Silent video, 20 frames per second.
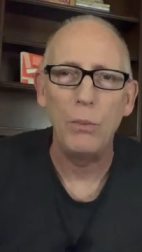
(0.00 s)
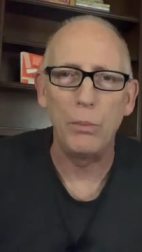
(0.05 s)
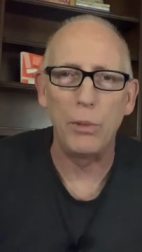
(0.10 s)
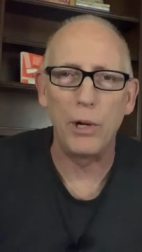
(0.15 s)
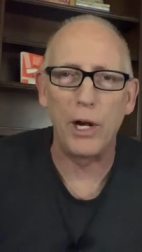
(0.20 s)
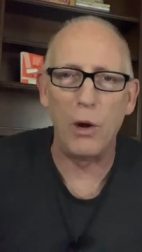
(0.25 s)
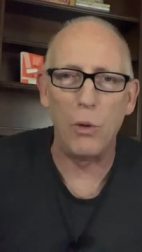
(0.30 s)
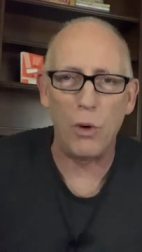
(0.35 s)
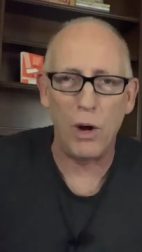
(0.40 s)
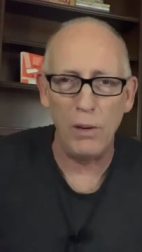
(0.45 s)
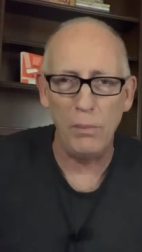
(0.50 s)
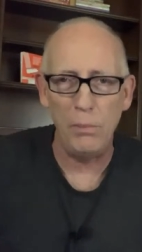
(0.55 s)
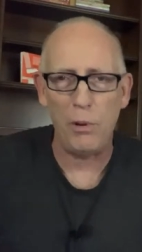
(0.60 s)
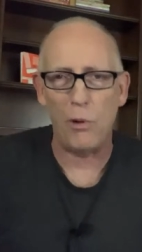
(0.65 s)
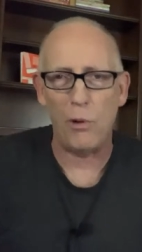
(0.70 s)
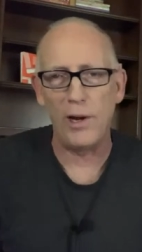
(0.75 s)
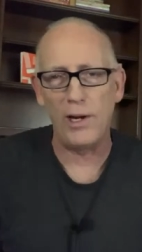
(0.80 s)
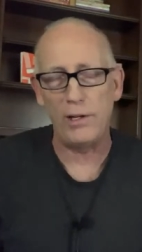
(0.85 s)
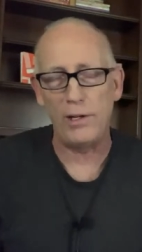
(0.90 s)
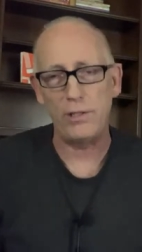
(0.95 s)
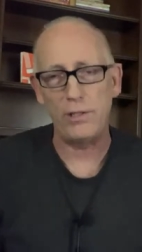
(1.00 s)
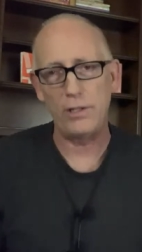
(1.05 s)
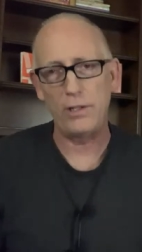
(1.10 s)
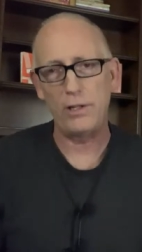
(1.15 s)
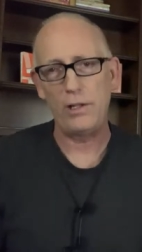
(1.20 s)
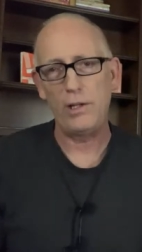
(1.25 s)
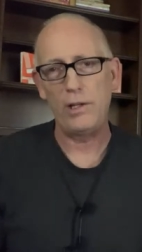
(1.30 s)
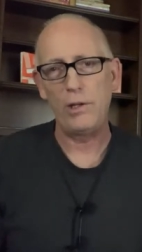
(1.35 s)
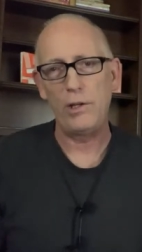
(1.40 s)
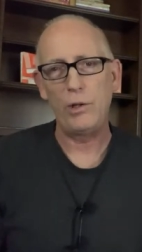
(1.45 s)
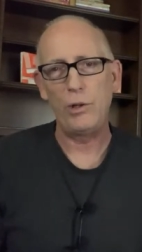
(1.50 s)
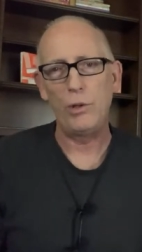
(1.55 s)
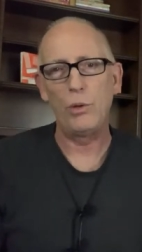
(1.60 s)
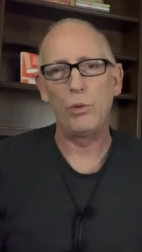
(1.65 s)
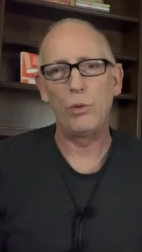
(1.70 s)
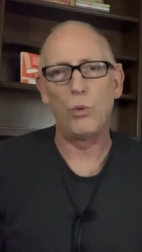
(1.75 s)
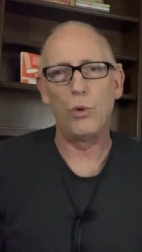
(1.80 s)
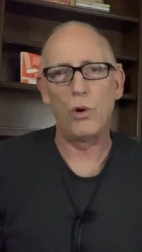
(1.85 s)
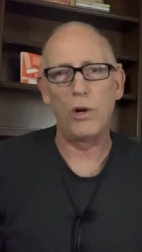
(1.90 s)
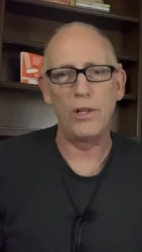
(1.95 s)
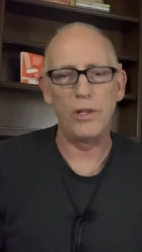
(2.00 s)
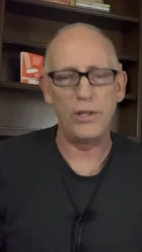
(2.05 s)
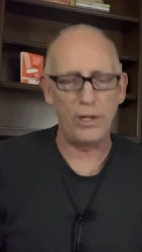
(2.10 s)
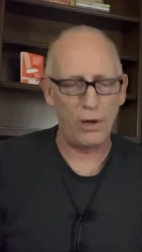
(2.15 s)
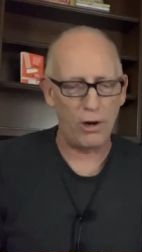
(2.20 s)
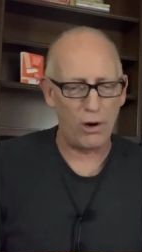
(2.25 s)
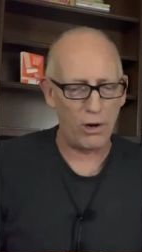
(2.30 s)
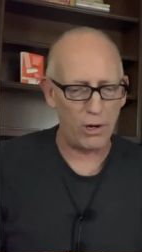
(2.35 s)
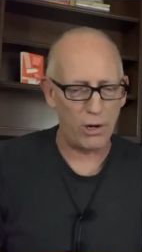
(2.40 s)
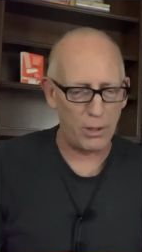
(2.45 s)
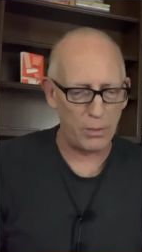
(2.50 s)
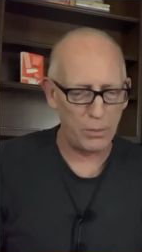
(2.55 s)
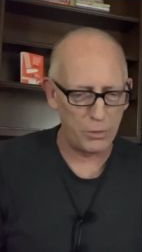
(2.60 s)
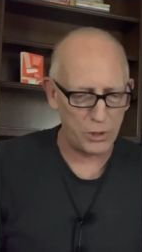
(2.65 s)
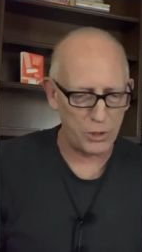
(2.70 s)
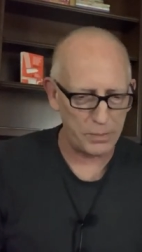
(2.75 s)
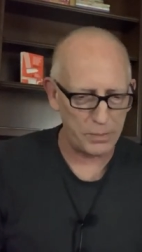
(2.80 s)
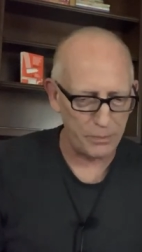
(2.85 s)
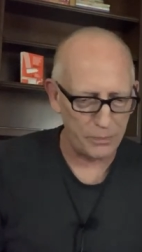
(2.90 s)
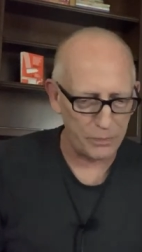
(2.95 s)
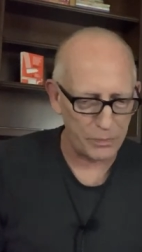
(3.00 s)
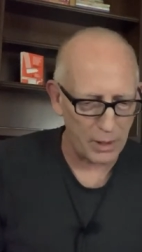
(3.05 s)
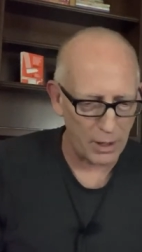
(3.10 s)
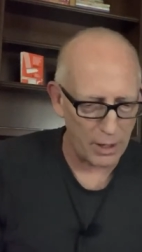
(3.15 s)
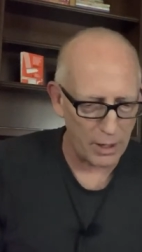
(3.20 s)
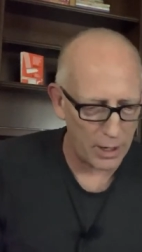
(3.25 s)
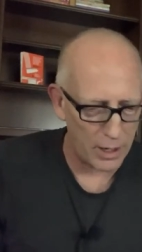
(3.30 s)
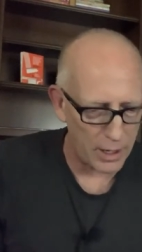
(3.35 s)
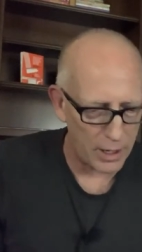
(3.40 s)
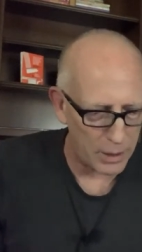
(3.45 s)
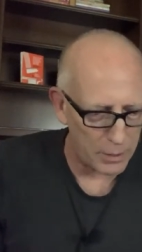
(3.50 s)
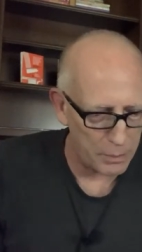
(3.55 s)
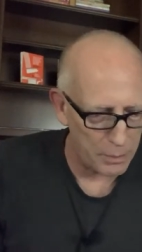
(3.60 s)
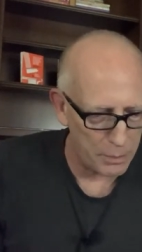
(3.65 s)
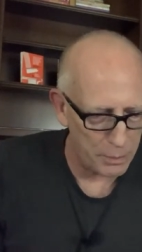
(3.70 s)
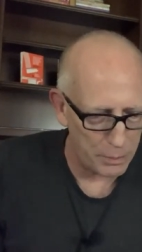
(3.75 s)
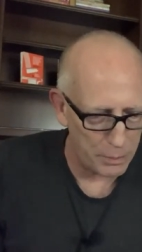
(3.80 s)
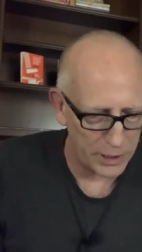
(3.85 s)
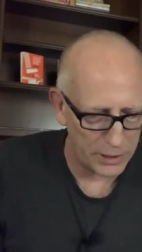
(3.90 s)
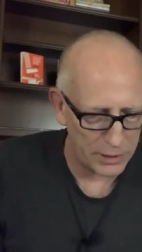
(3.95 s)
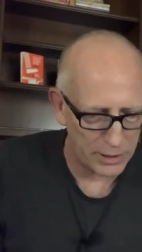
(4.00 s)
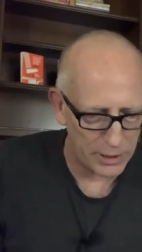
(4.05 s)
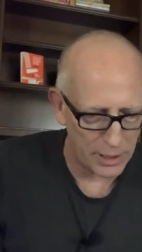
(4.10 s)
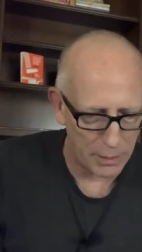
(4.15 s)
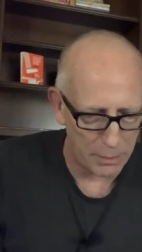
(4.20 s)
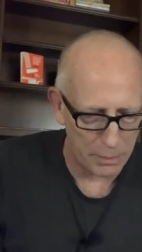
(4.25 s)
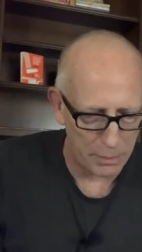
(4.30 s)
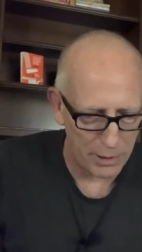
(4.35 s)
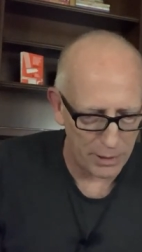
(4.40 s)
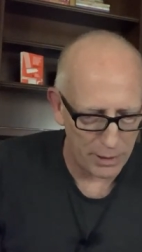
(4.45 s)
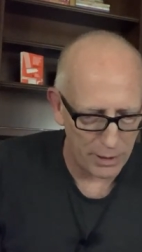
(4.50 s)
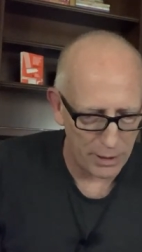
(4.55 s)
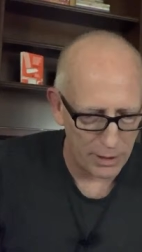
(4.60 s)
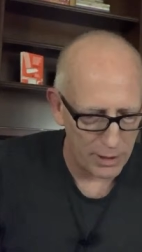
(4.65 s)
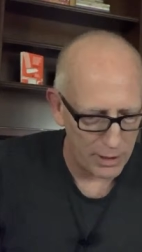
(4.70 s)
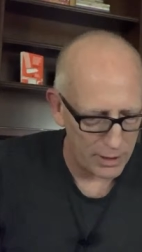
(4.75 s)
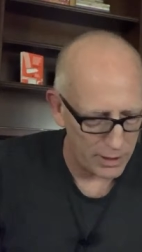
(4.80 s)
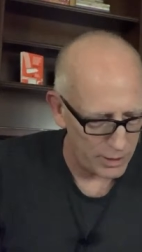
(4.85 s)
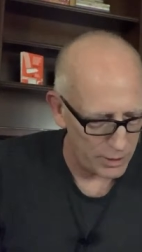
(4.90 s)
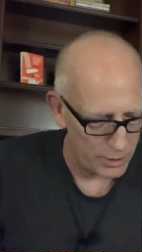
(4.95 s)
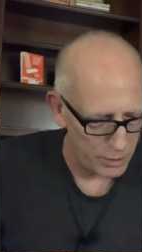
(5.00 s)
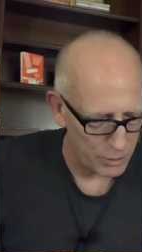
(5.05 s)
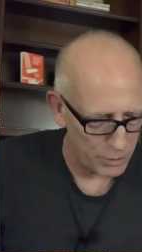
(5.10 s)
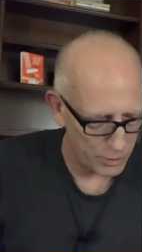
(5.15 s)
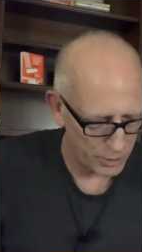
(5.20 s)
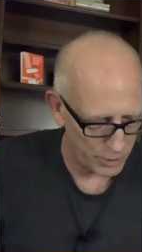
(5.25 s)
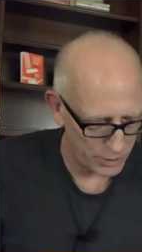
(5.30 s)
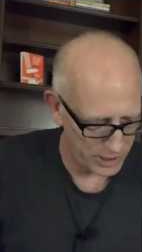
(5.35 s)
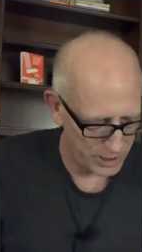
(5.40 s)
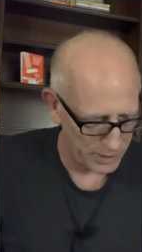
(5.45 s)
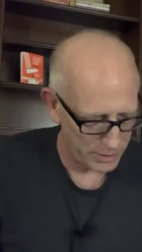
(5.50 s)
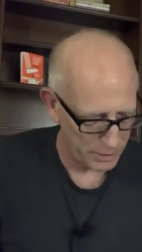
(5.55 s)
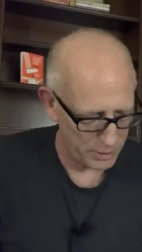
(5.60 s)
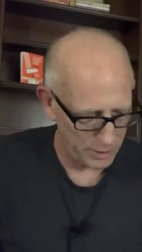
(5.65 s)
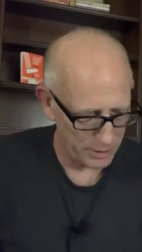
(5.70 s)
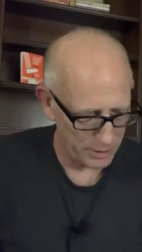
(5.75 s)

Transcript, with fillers: But at one point, one of the arms uh, picked up, what was it?